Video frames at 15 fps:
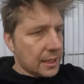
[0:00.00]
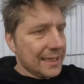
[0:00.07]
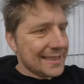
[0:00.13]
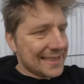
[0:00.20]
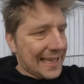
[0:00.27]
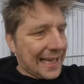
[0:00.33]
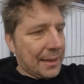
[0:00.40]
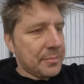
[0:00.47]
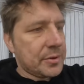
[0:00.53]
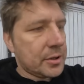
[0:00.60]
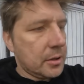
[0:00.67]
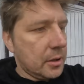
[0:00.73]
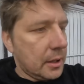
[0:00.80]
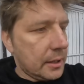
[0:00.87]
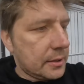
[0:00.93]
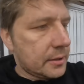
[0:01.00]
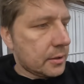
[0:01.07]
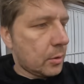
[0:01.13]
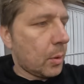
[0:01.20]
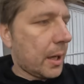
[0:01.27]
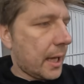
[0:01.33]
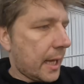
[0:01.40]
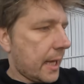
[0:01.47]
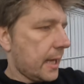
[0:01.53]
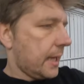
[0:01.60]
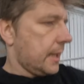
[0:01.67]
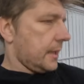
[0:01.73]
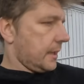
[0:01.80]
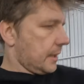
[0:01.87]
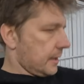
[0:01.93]
is absolutely square,
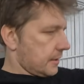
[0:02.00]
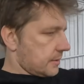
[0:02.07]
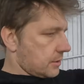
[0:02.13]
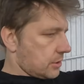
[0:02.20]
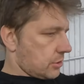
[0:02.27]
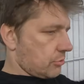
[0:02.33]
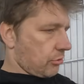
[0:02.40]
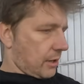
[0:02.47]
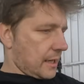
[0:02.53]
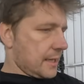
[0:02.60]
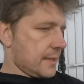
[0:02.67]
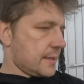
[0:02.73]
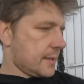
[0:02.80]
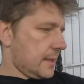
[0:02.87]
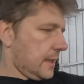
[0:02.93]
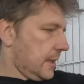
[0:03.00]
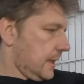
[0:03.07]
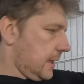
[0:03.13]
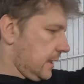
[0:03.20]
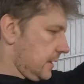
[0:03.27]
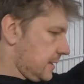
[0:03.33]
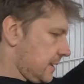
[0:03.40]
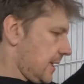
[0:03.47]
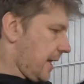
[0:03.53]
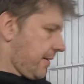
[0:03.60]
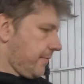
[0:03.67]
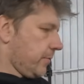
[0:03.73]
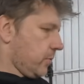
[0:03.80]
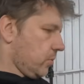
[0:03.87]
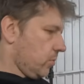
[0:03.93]
it is straight, it is
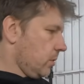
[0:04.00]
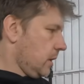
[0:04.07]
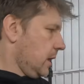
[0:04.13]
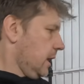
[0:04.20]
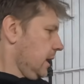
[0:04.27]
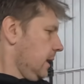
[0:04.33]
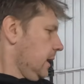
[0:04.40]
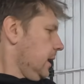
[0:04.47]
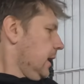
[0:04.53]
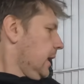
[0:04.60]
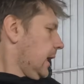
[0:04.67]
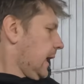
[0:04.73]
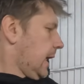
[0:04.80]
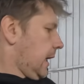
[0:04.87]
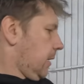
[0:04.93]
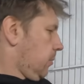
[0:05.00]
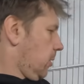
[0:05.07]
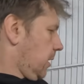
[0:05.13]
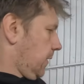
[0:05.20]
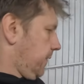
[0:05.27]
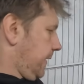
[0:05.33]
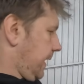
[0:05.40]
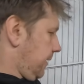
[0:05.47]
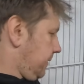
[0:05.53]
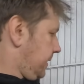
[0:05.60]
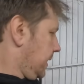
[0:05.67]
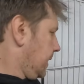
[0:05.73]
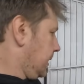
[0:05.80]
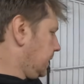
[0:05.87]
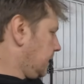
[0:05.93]
level, uh, what I've now
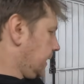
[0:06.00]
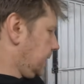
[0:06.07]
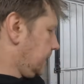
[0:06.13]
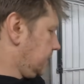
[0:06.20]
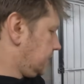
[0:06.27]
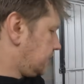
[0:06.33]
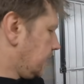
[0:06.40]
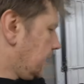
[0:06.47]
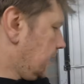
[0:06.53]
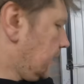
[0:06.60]
done is